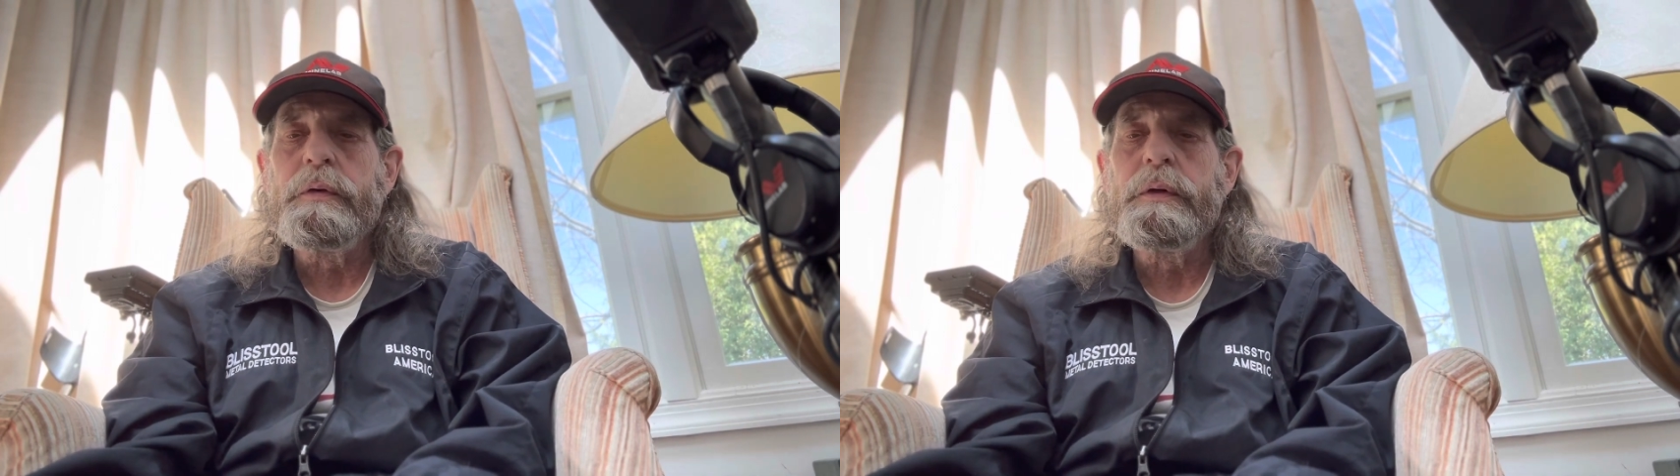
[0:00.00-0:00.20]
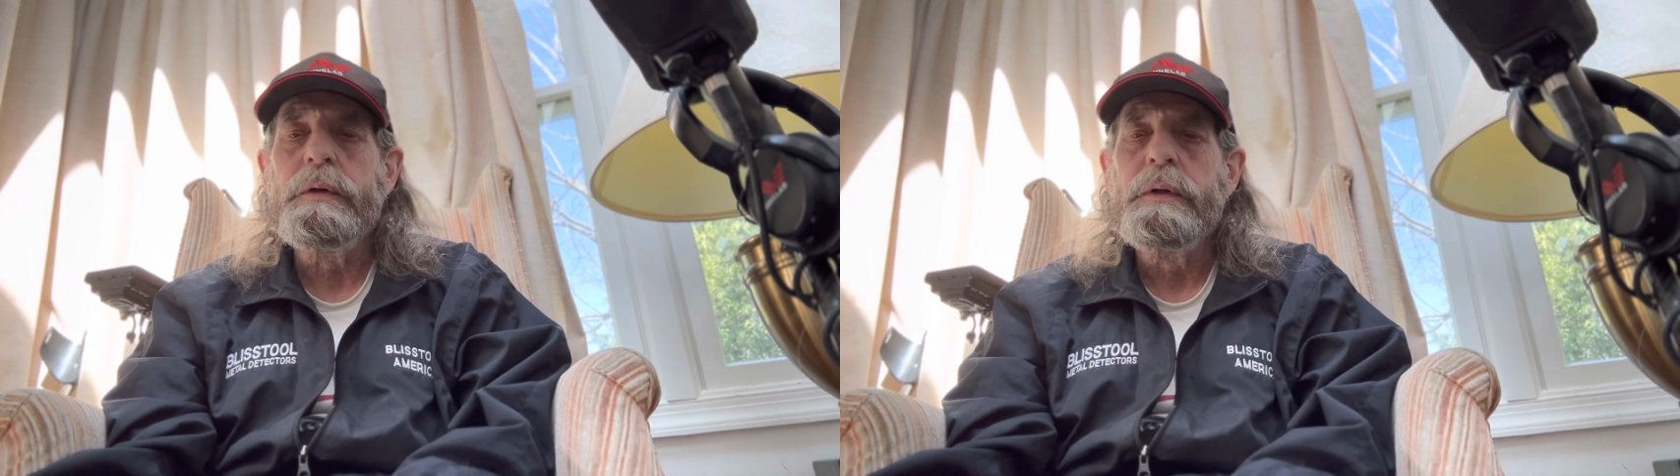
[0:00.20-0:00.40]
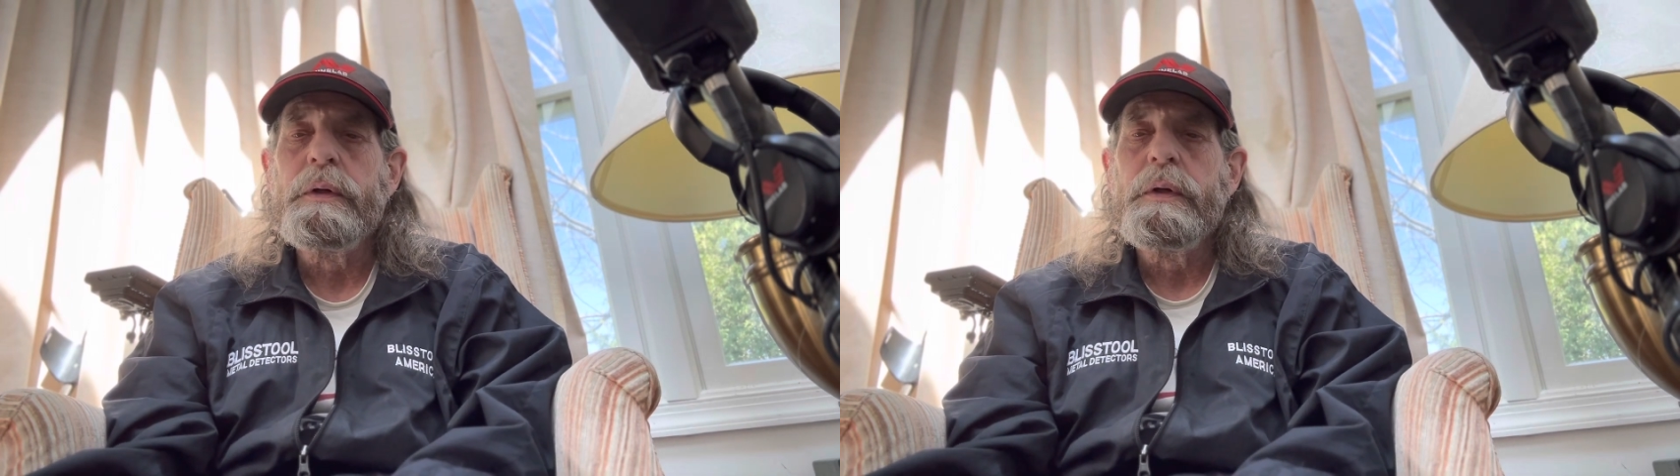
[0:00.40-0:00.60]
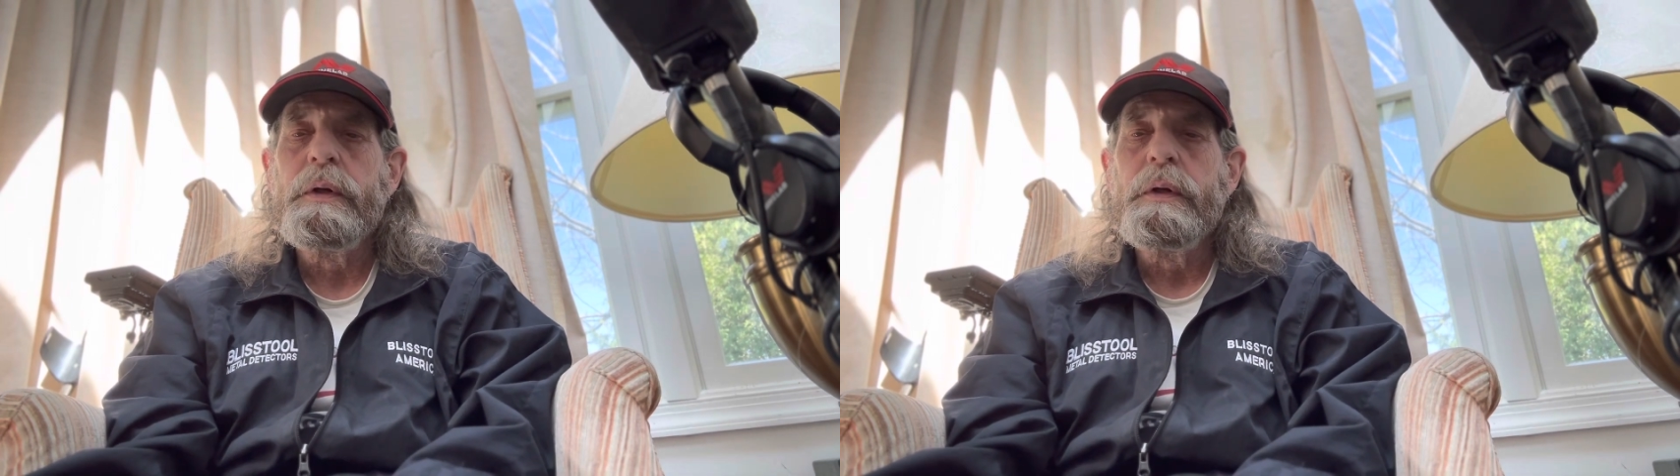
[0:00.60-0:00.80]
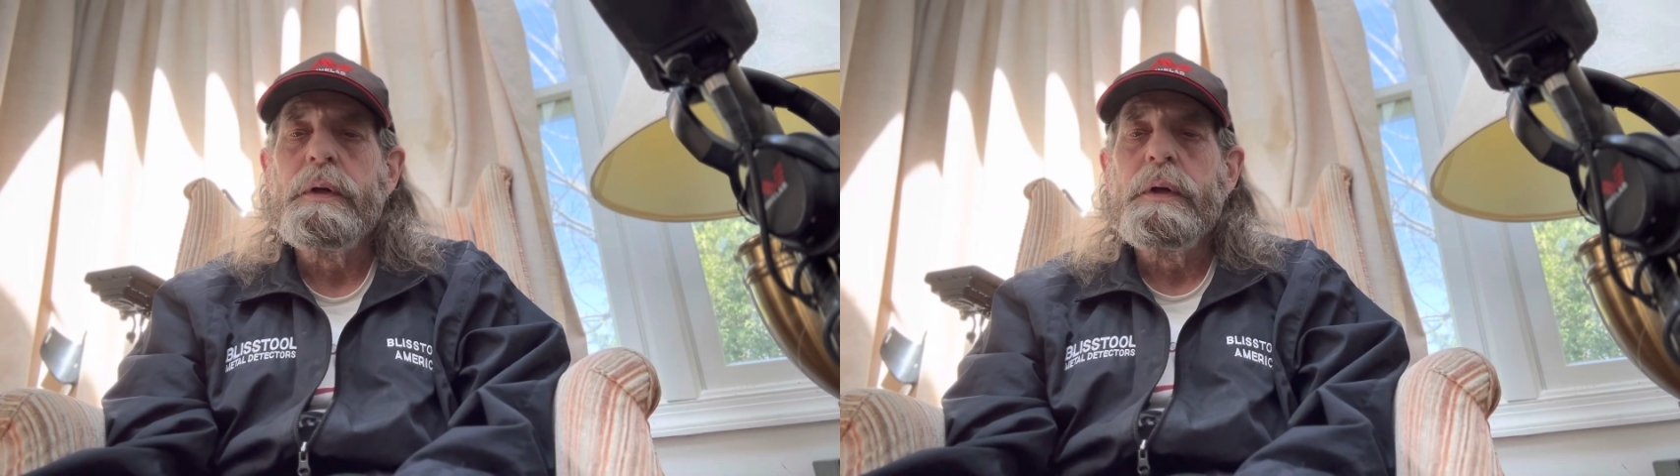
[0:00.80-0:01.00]
And
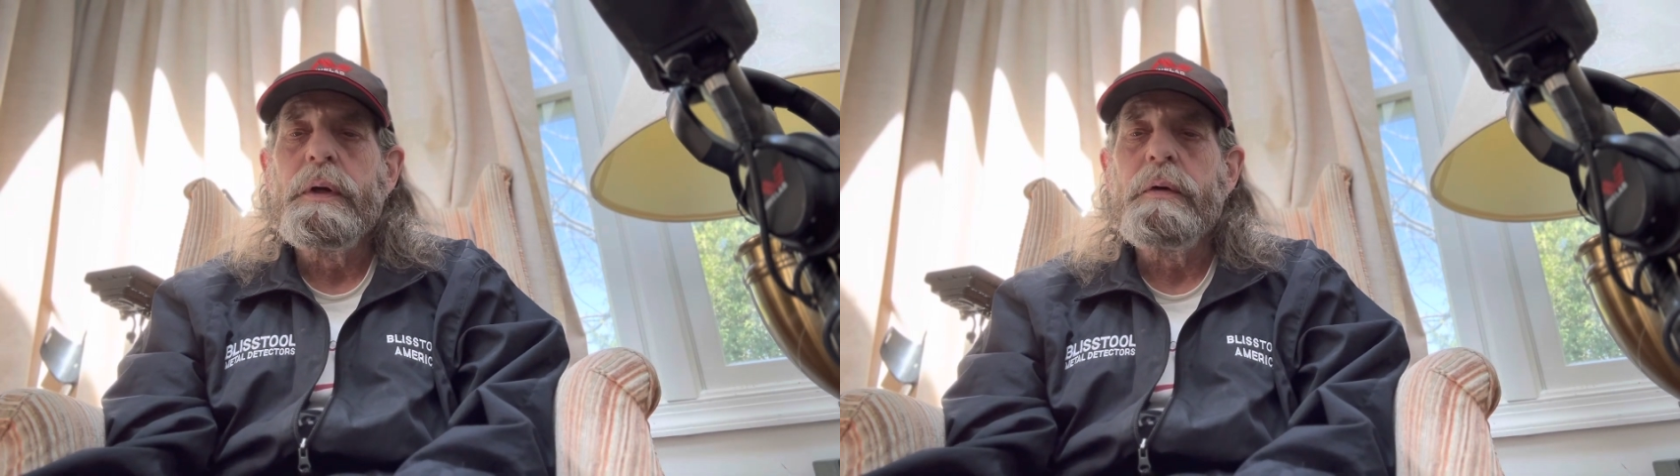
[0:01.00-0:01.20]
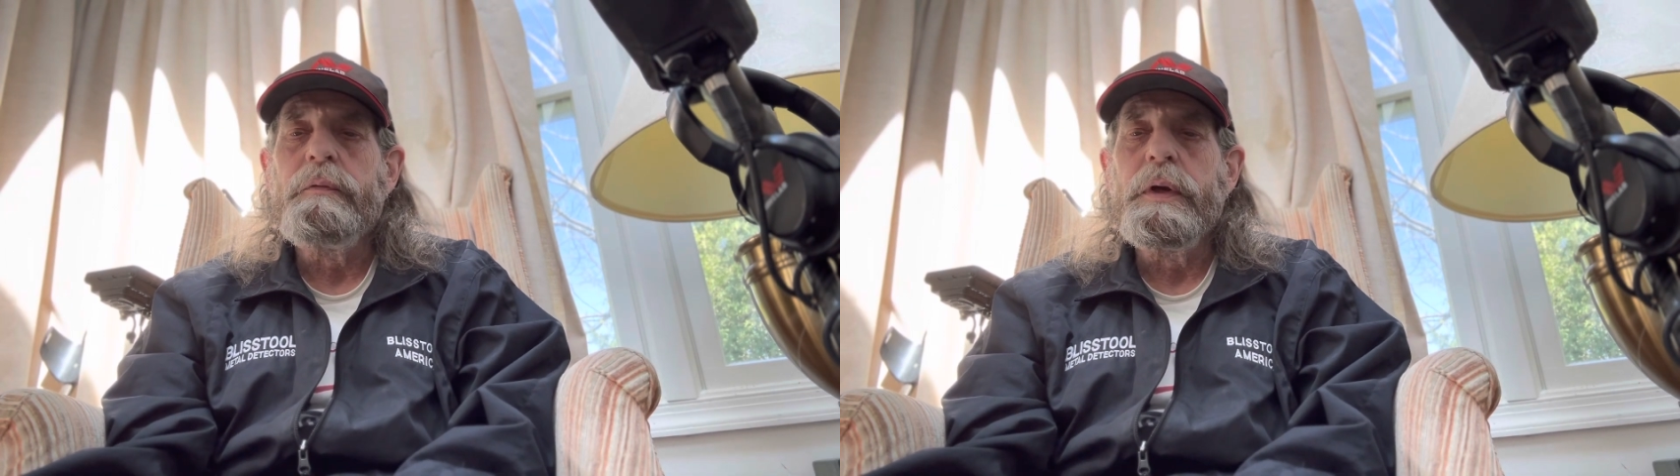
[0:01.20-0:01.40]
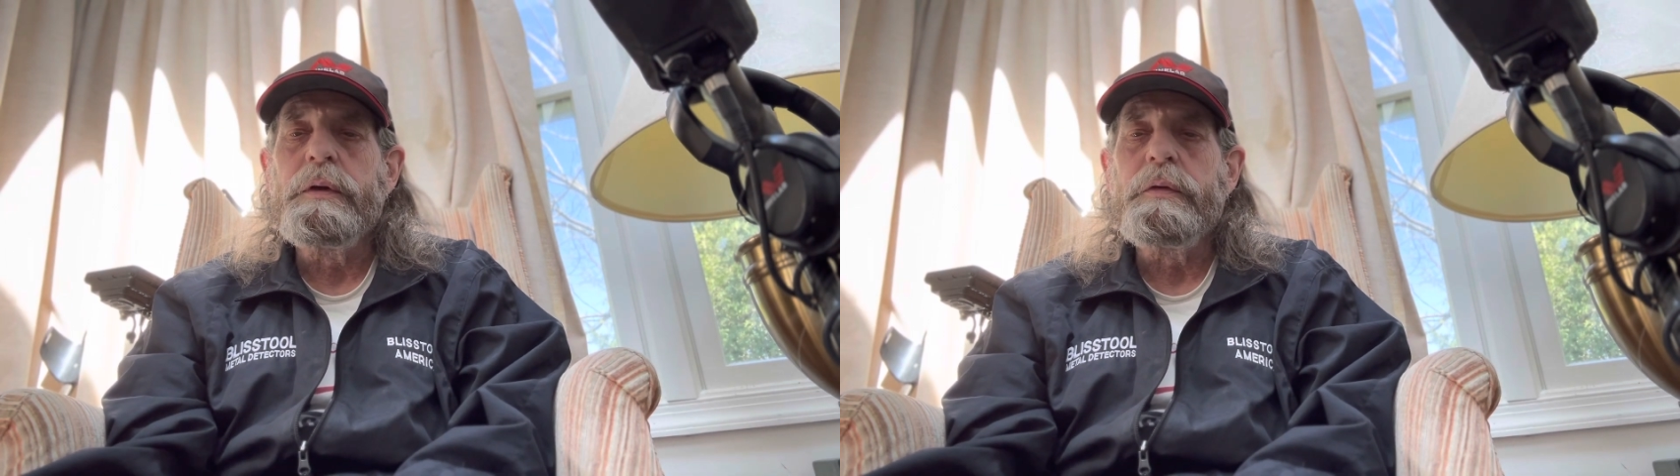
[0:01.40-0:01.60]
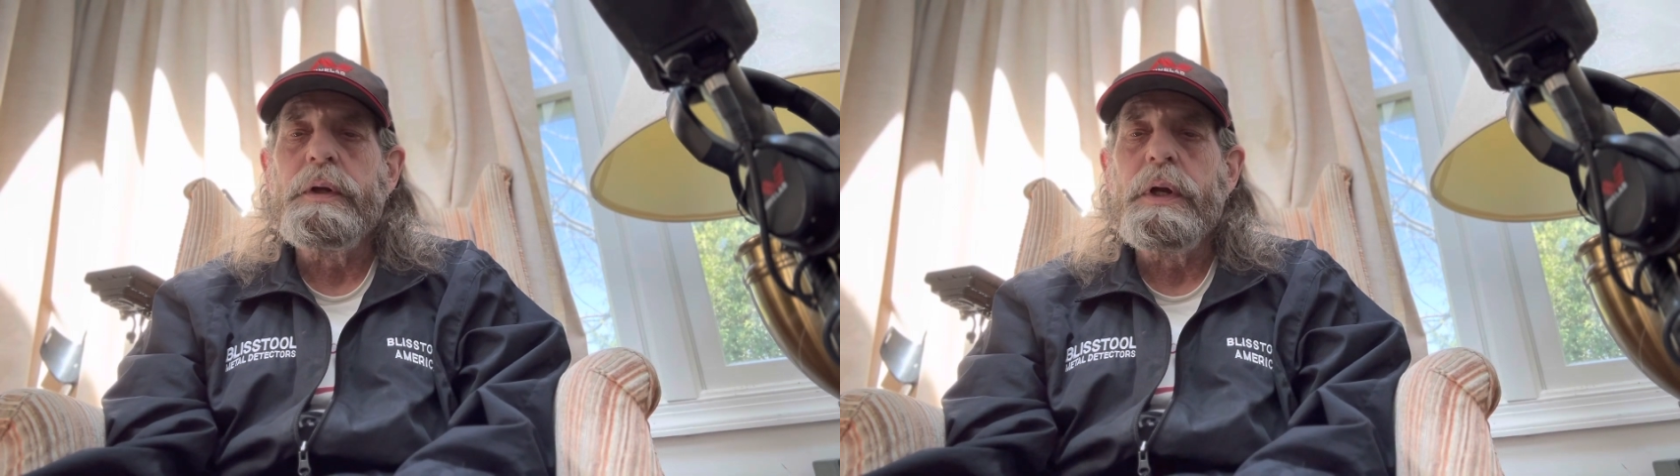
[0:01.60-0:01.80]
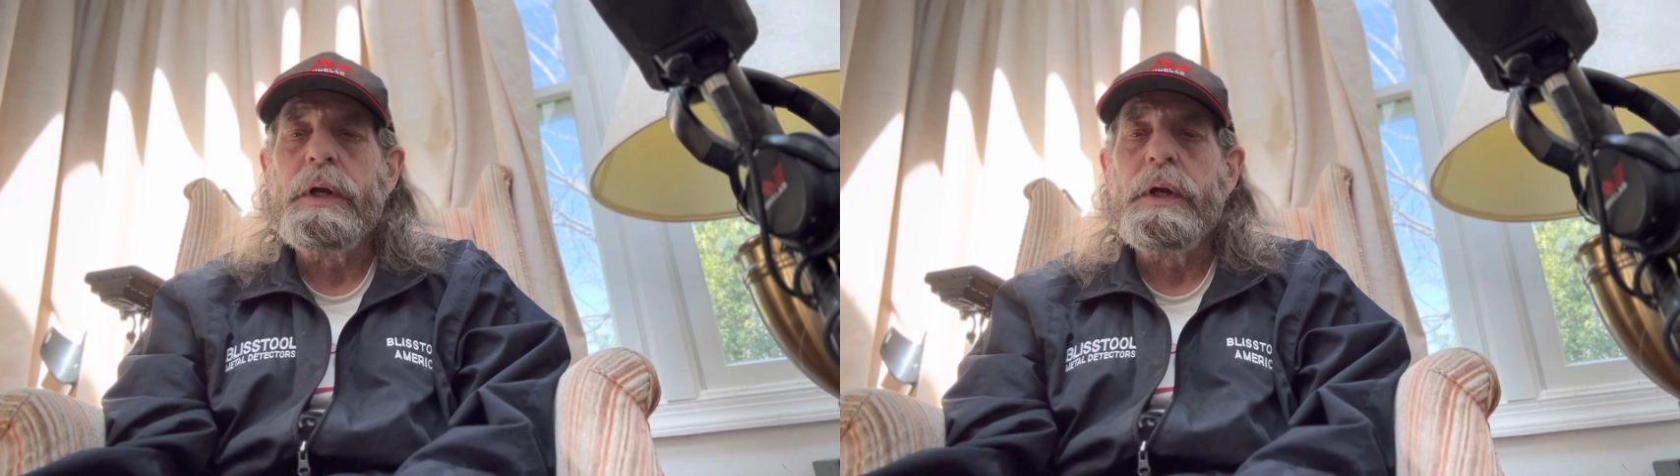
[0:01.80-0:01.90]
eventually,